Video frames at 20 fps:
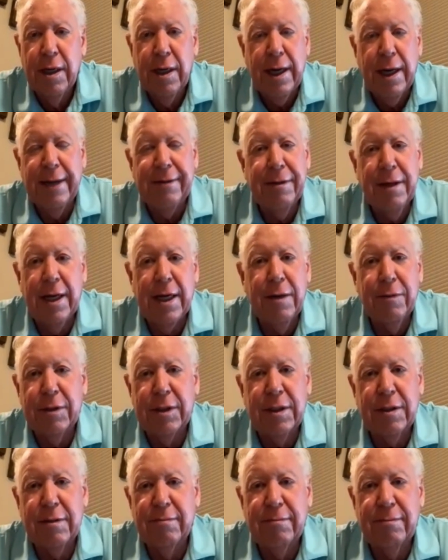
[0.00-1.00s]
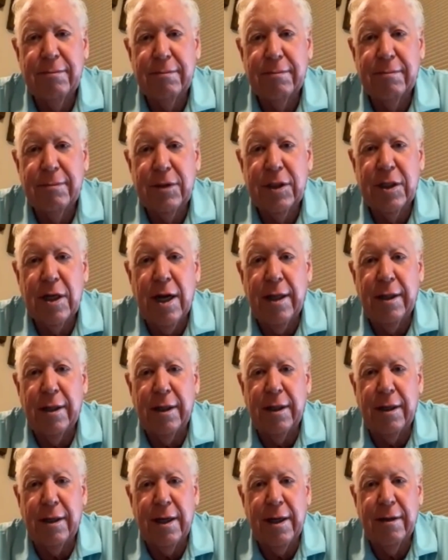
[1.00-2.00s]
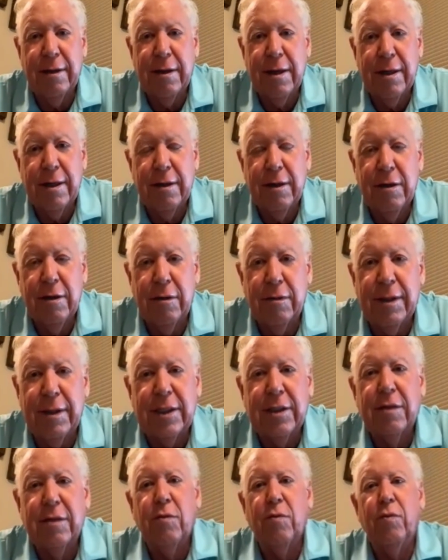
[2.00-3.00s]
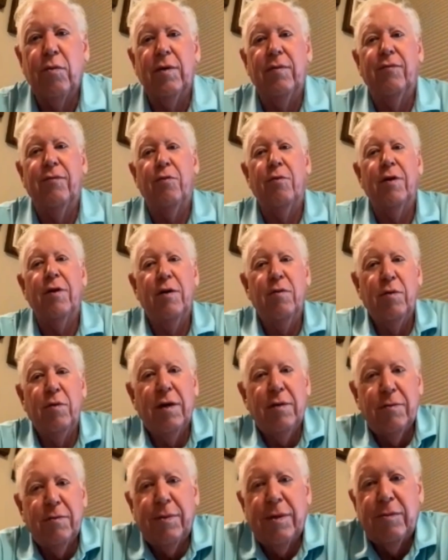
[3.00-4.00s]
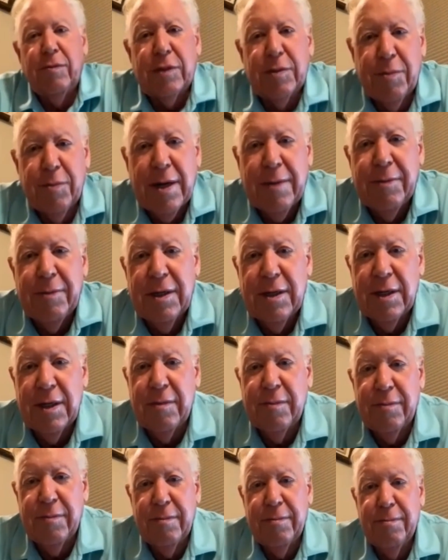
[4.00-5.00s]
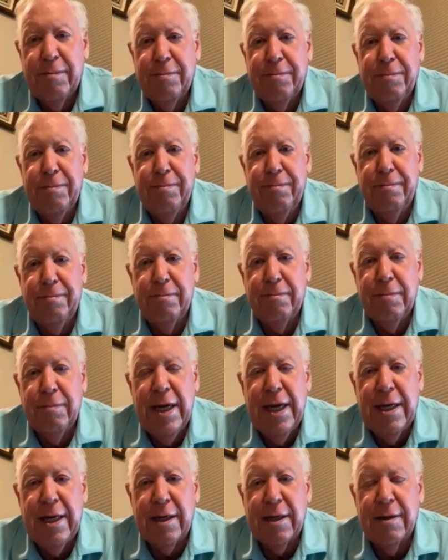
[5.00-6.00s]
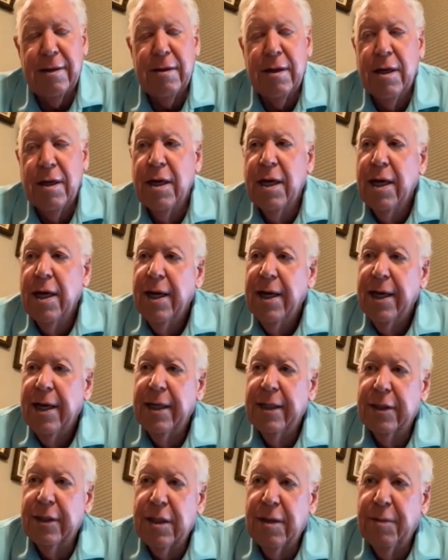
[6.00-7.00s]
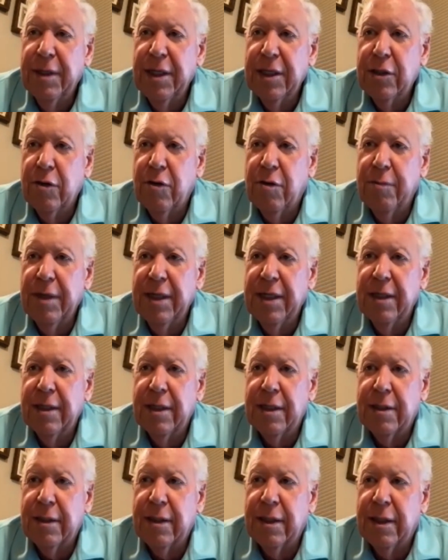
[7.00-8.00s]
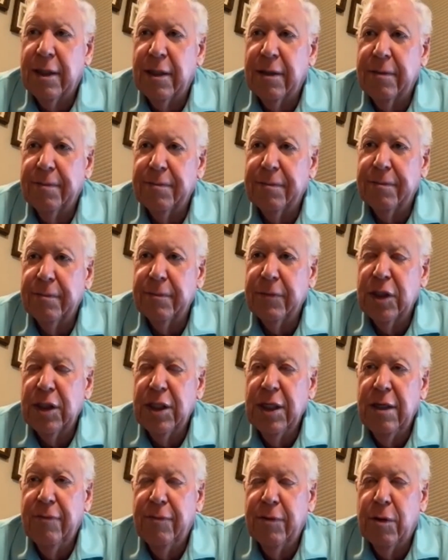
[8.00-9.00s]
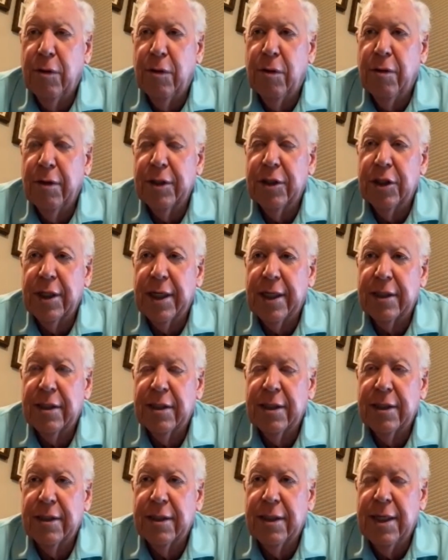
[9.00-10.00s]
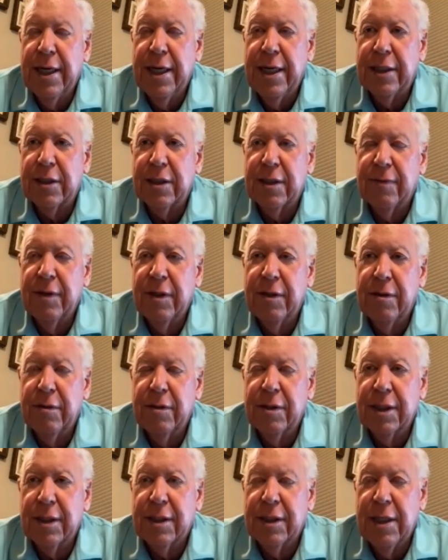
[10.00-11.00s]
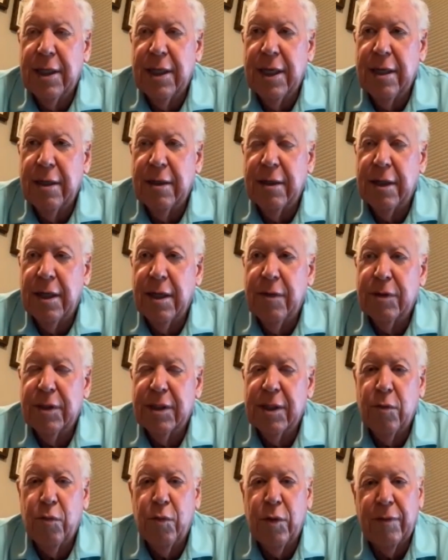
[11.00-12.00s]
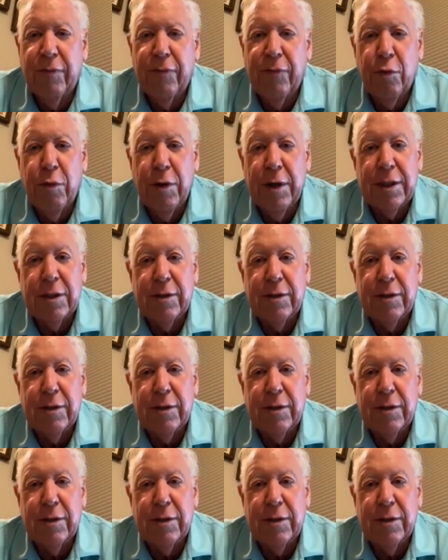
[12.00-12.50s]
I thought I was solid. I thought, that's 141 was probably going to make it. And somebody told me that Steve Cole had shot 72, 68. He was in 140.